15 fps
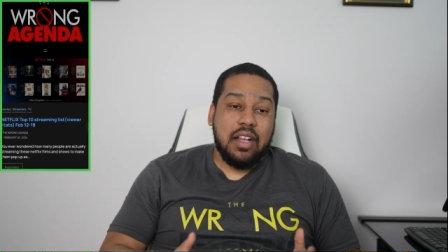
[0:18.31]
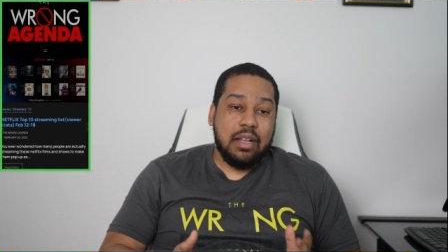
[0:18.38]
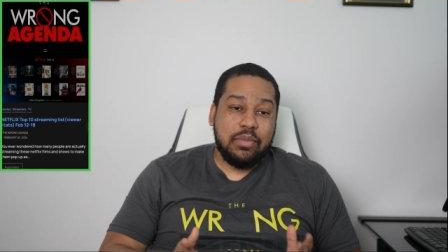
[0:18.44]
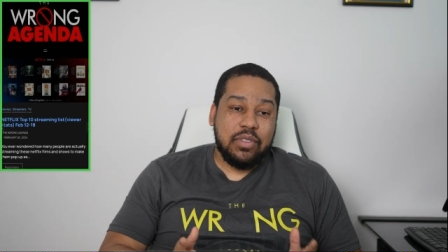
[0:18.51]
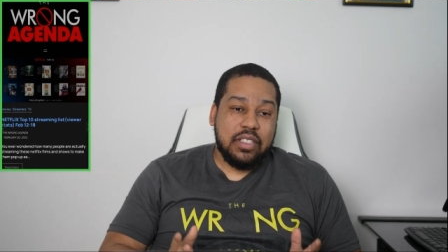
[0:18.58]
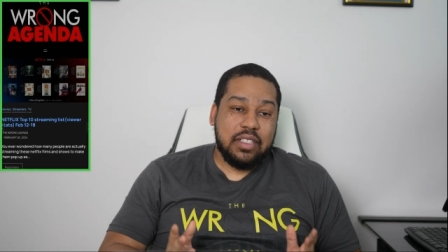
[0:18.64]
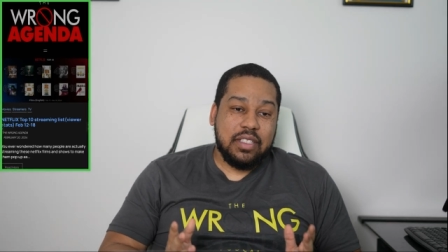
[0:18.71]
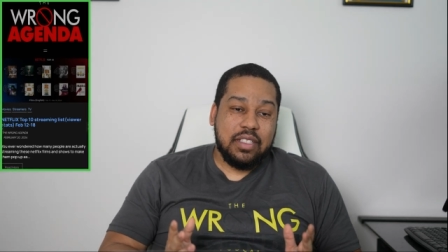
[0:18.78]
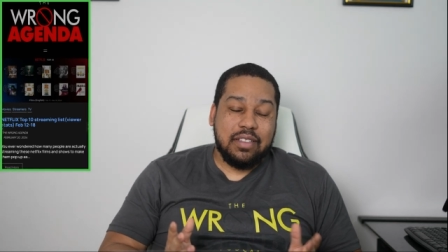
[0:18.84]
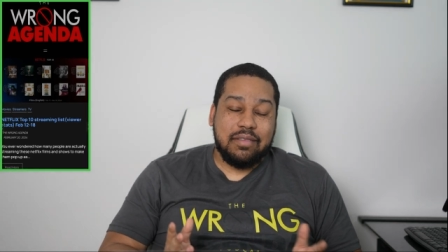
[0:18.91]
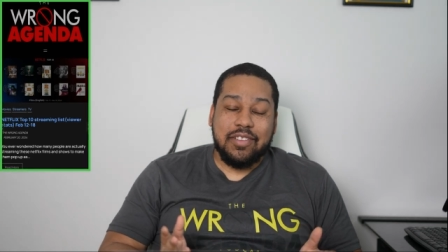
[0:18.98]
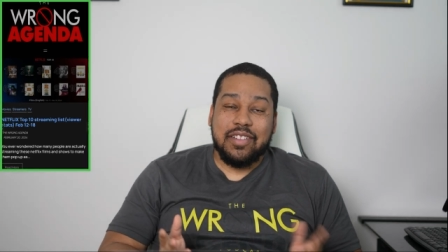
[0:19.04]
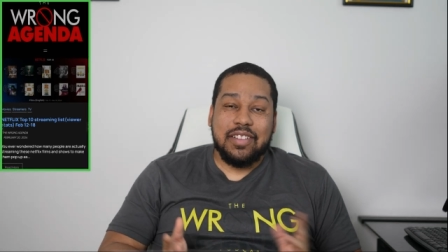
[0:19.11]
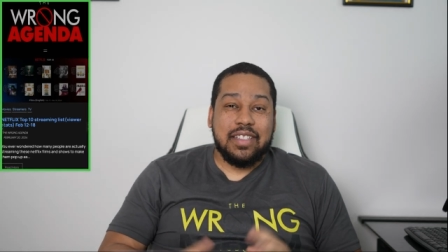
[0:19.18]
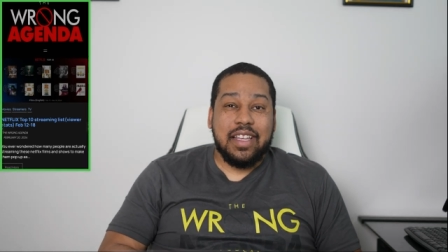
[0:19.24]
I'm
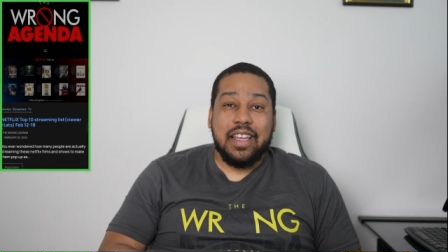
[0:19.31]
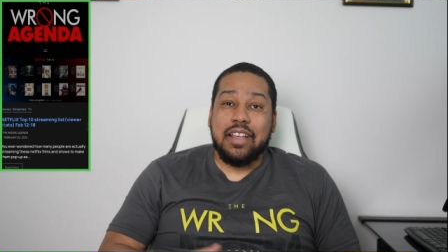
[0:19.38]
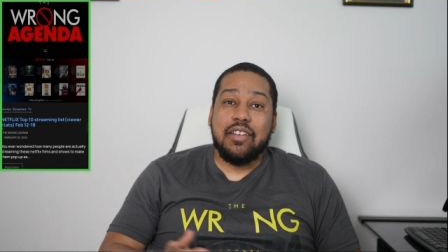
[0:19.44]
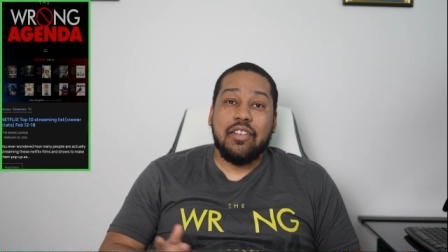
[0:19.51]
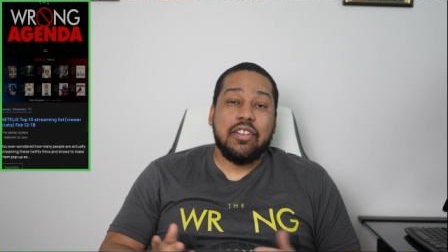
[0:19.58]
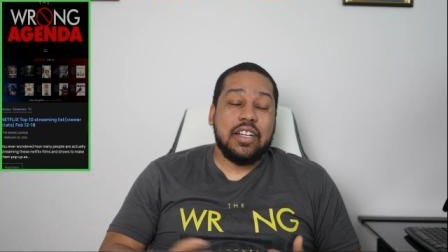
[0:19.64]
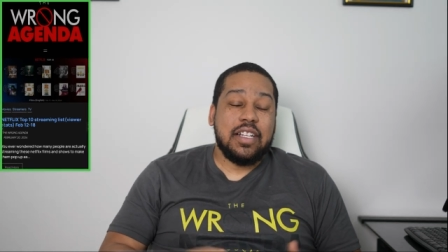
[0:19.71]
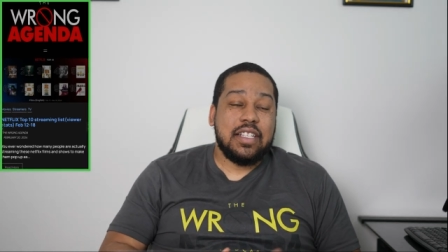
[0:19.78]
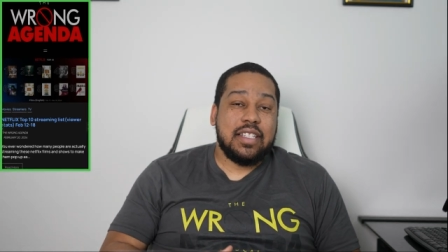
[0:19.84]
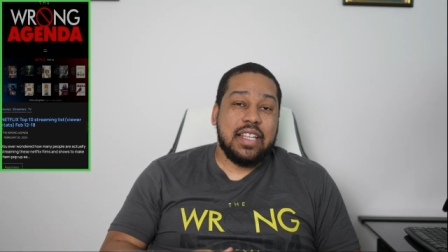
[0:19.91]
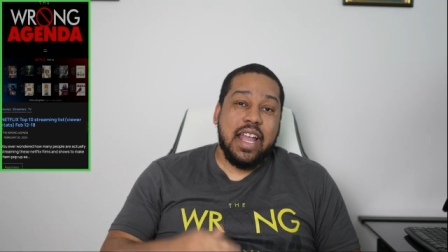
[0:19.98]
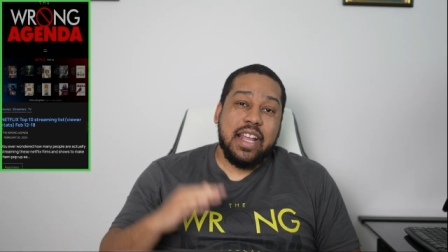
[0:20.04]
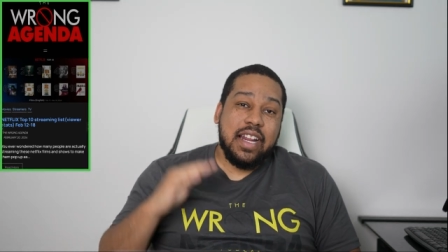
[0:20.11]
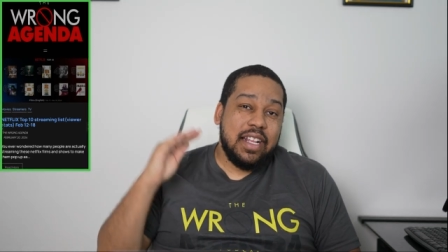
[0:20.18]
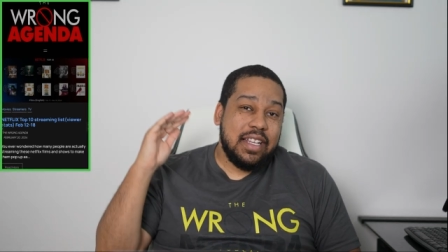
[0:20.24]
just going to say go to the
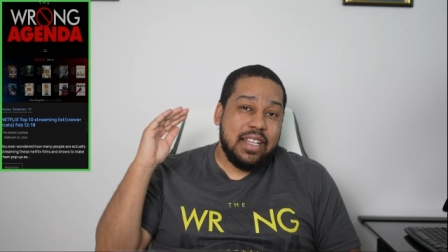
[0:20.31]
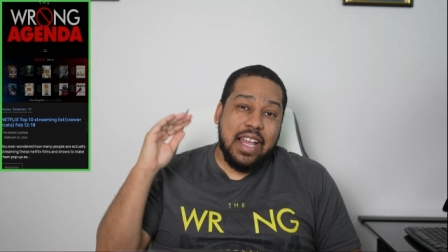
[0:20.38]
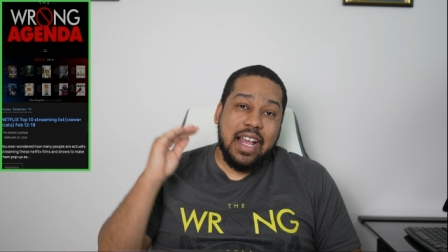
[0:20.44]
site.